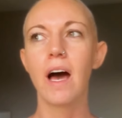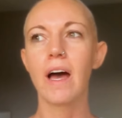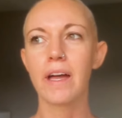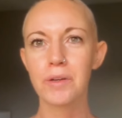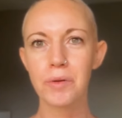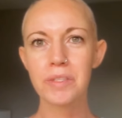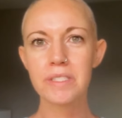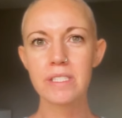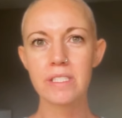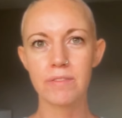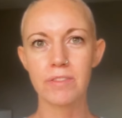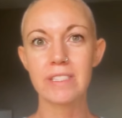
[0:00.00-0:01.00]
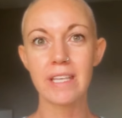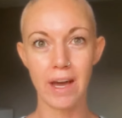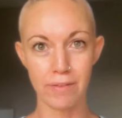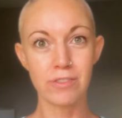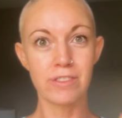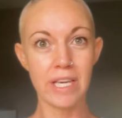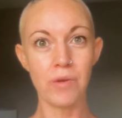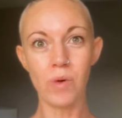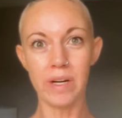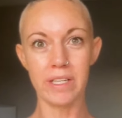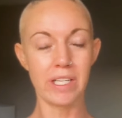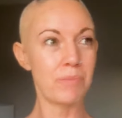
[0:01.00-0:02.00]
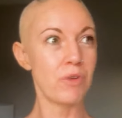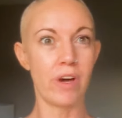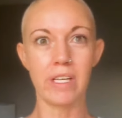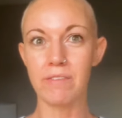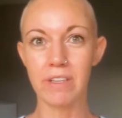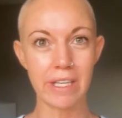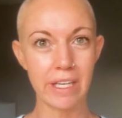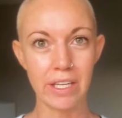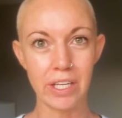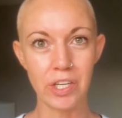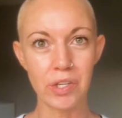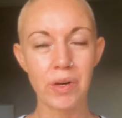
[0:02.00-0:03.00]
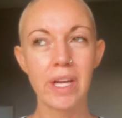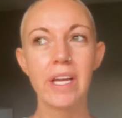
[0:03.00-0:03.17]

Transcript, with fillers: I noticed a difference after day one, and I'm not even kidding you.